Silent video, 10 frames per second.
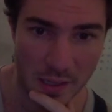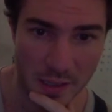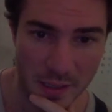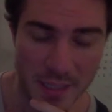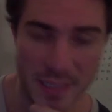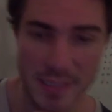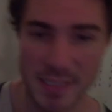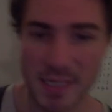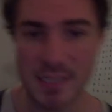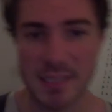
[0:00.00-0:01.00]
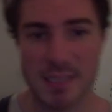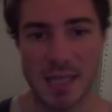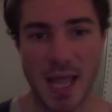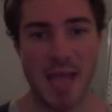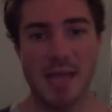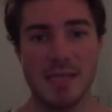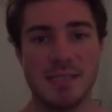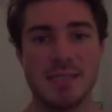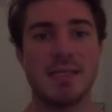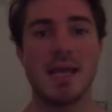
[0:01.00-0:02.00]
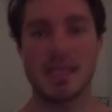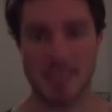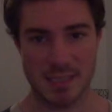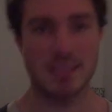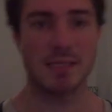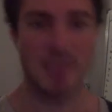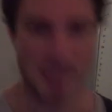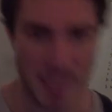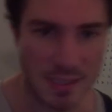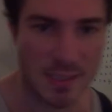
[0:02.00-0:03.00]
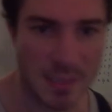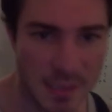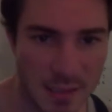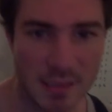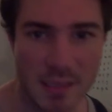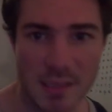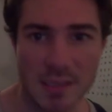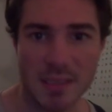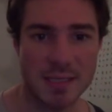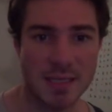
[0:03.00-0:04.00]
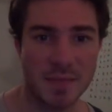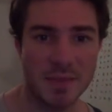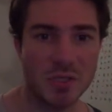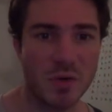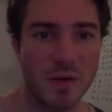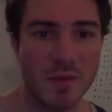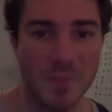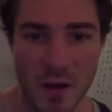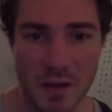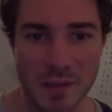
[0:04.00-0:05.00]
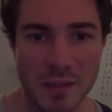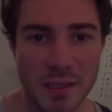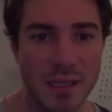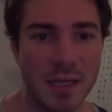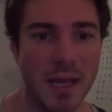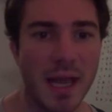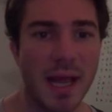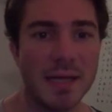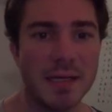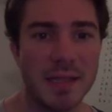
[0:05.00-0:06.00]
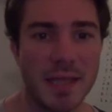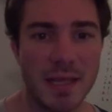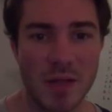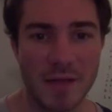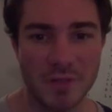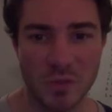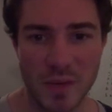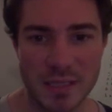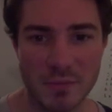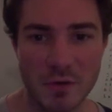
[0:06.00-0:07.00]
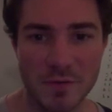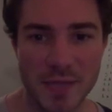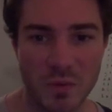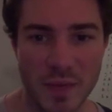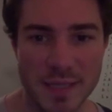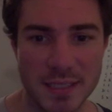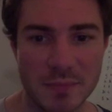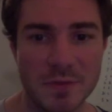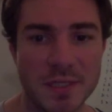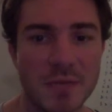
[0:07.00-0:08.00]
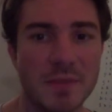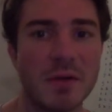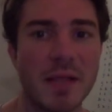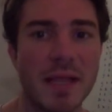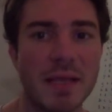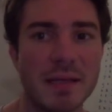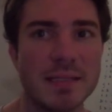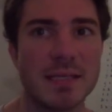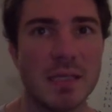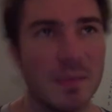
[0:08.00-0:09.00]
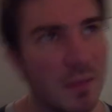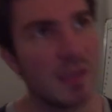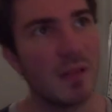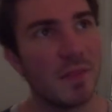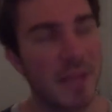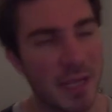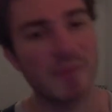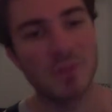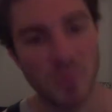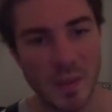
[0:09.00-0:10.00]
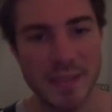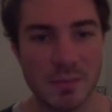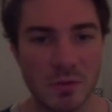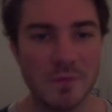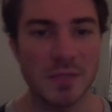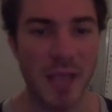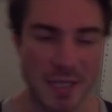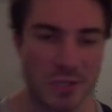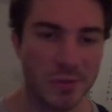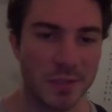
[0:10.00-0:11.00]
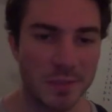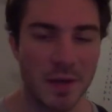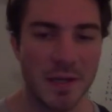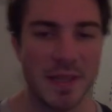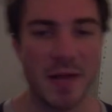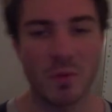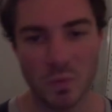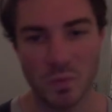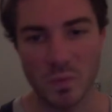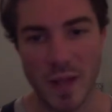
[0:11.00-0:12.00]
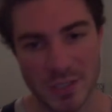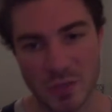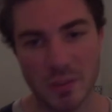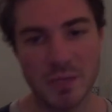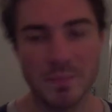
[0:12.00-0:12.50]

king e6, and yes, I'm in the square of the pawn, and the king will have to waste a move, and that wasted move is going to be rook a. The king will have to waste a move to escort the pawn, and that escorted